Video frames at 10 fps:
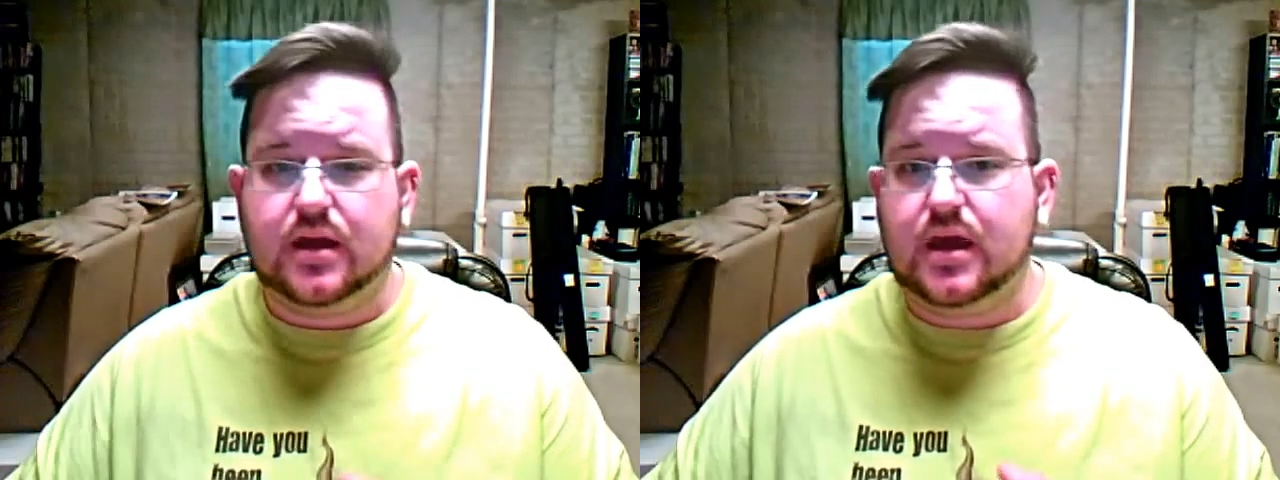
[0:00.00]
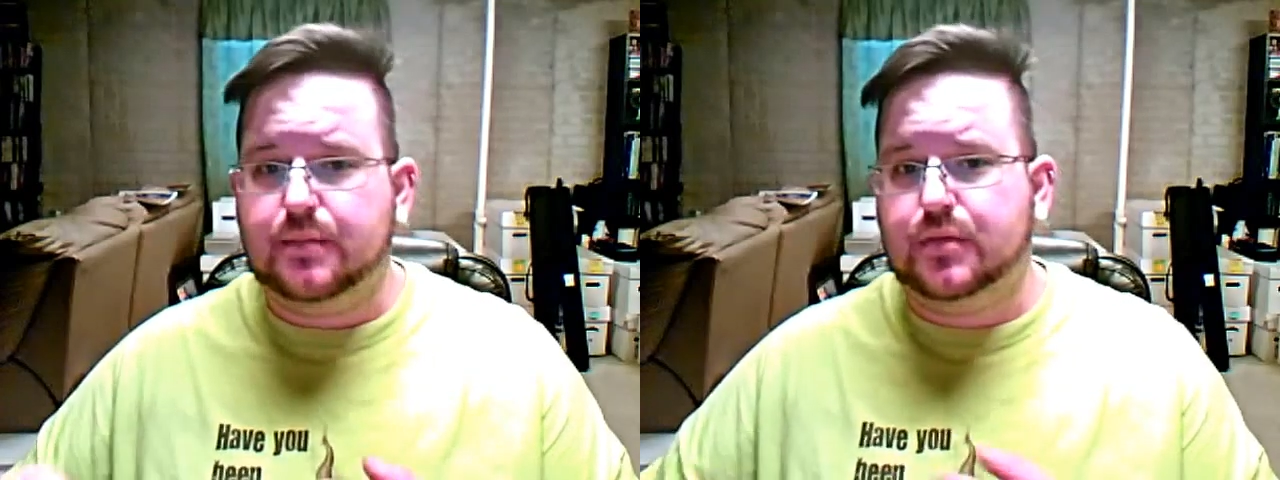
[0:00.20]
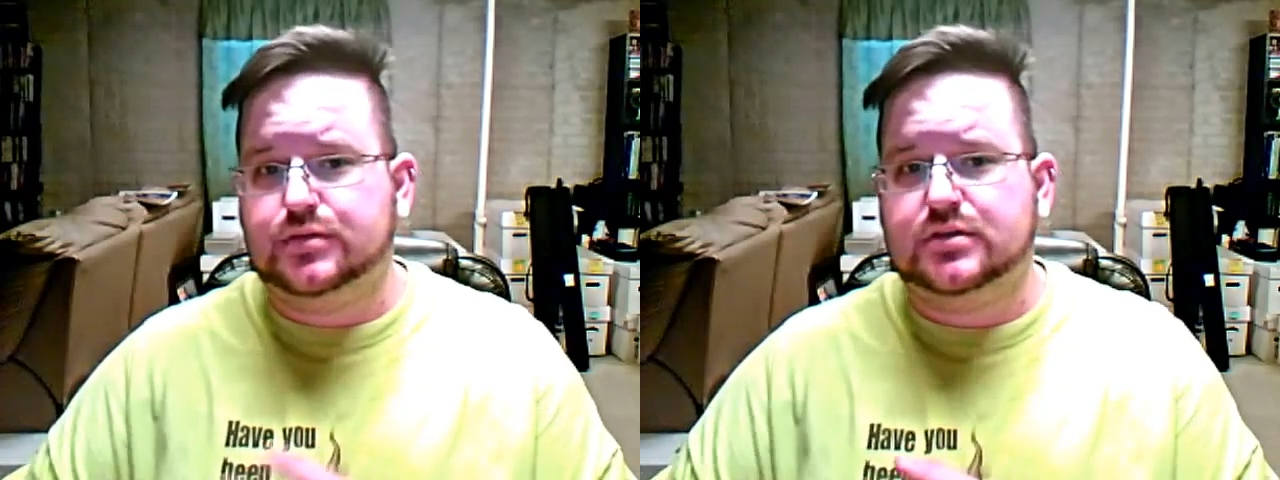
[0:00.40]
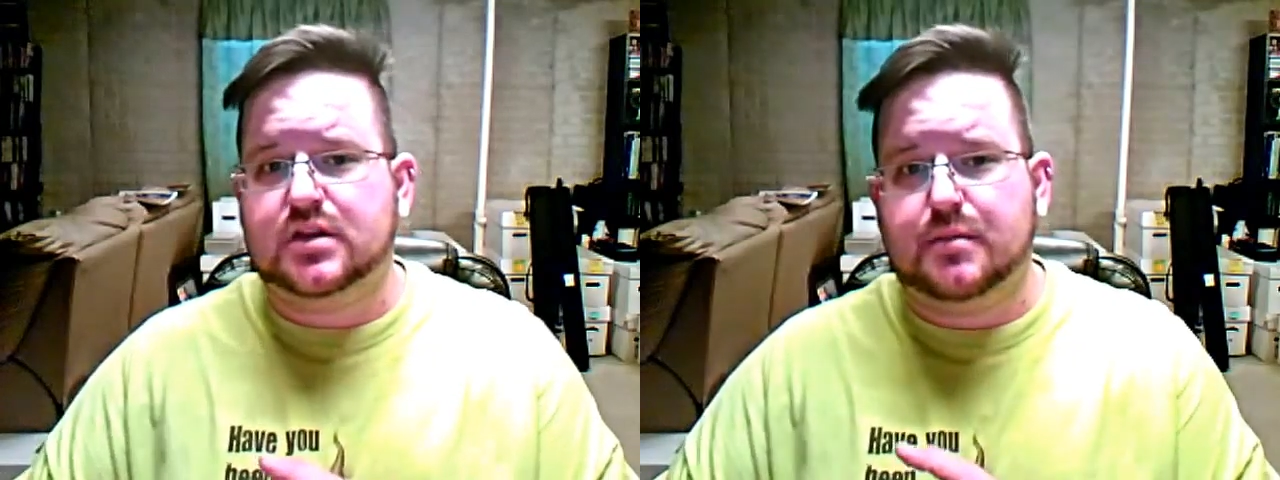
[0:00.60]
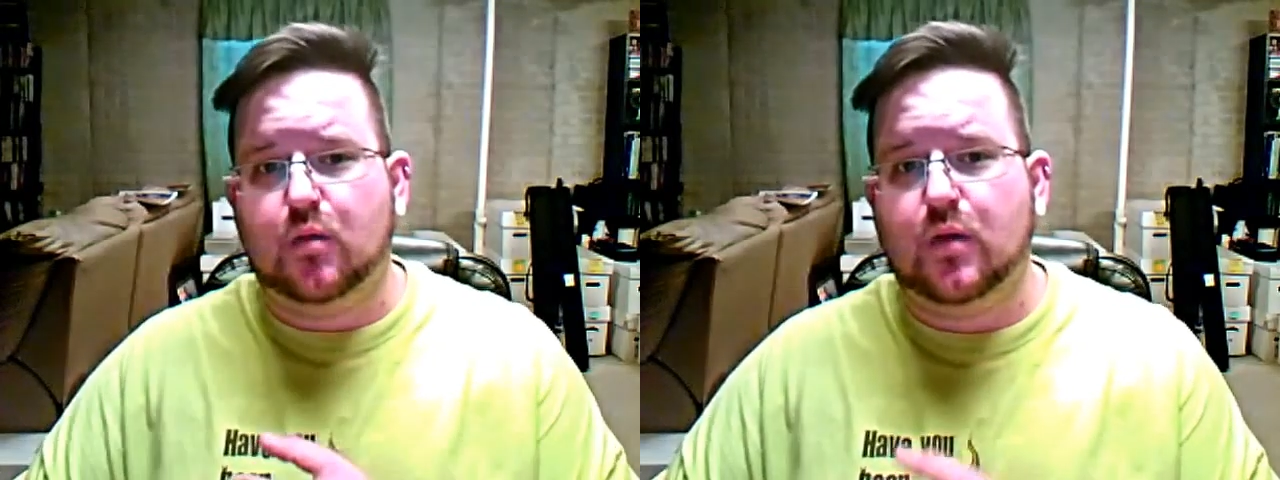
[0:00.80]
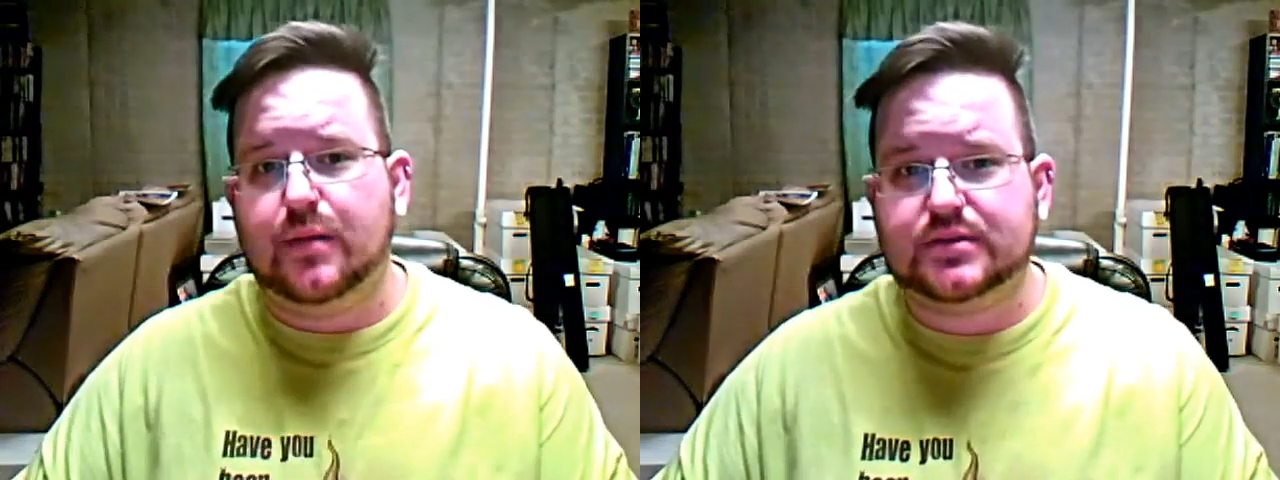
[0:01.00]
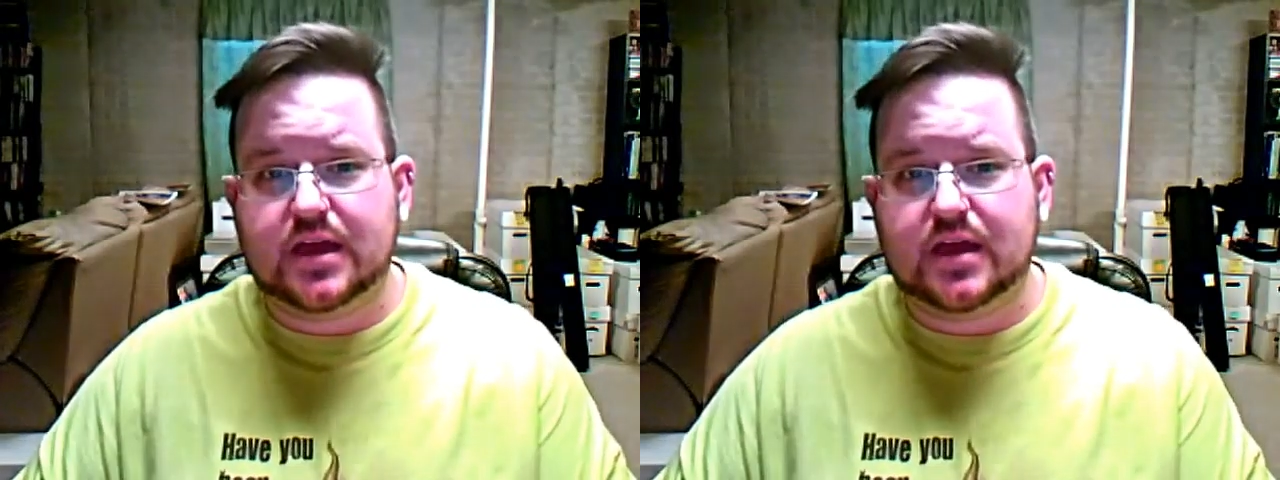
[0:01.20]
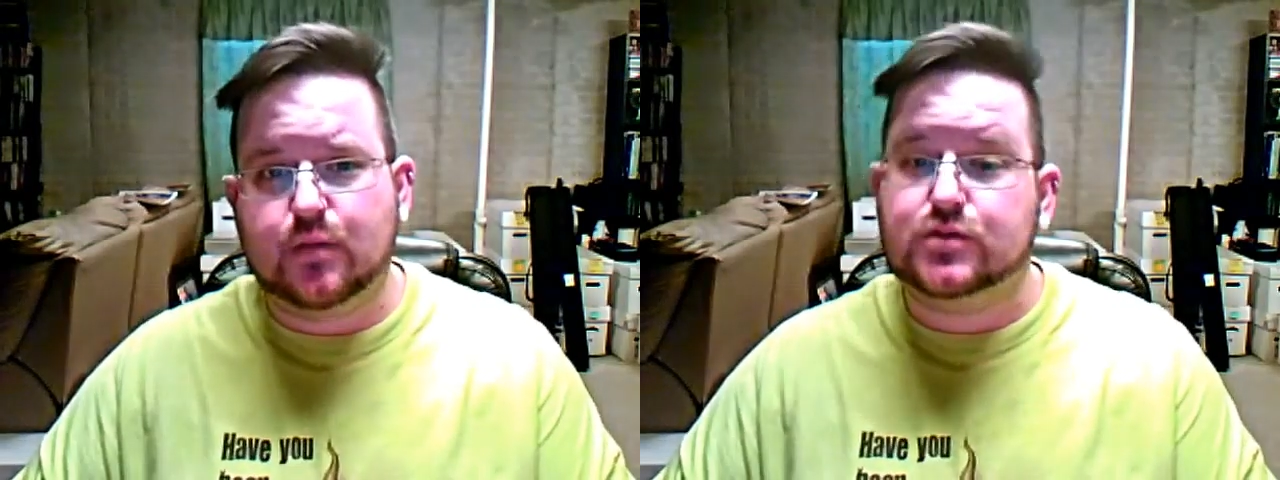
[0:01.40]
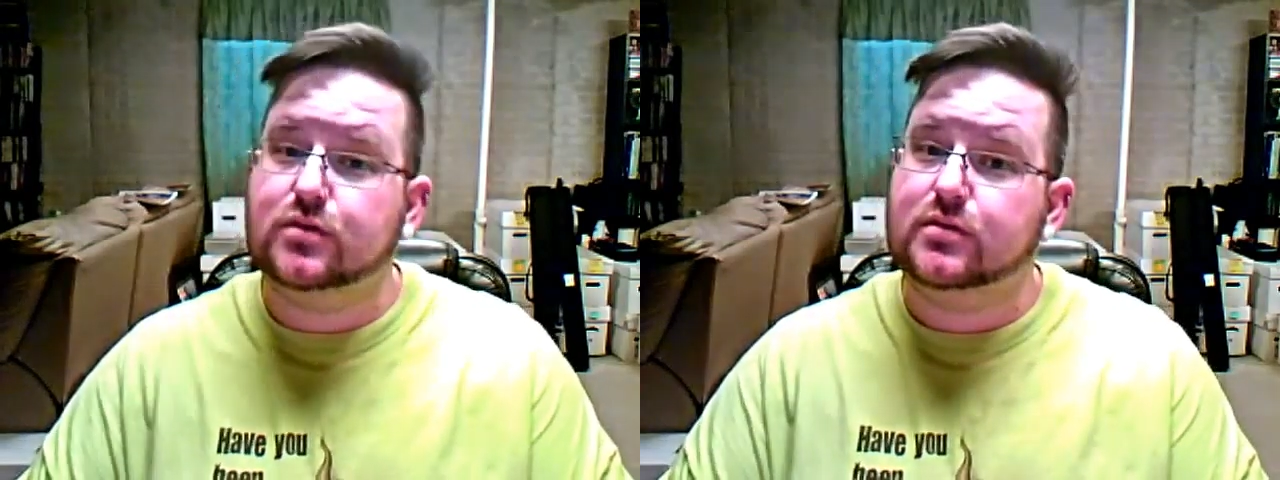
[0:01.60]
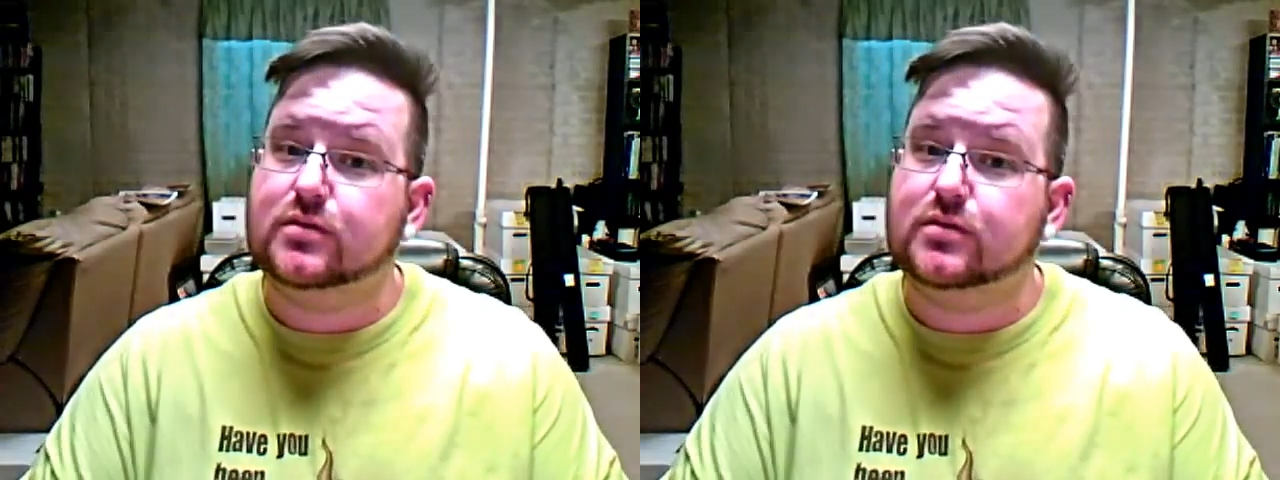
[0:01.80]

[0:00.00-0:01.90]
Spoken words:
Keep posted on my website, which